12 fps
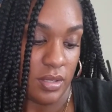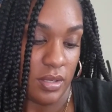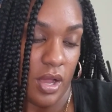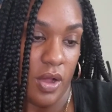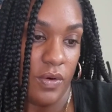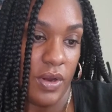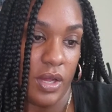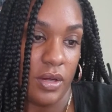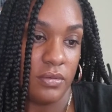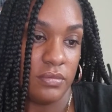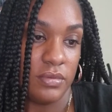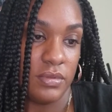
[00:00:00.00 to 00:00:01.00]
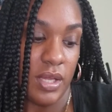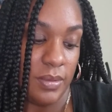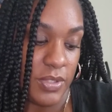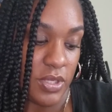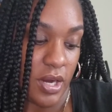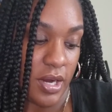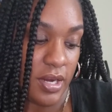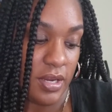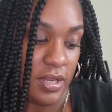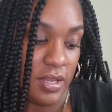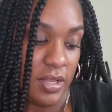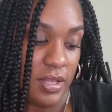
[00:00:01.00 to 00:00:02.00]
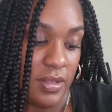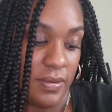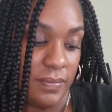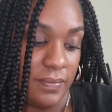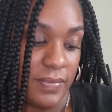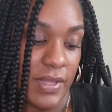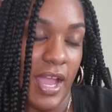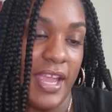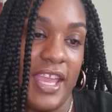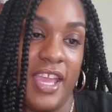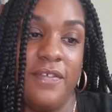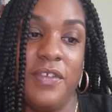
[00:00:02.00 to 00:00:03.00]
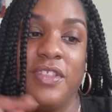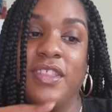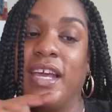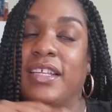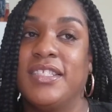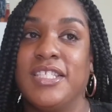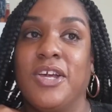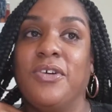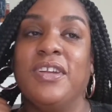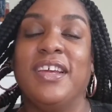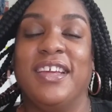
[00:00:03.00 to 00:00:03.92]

Oh no. I'm sorry. I gave you that Siona,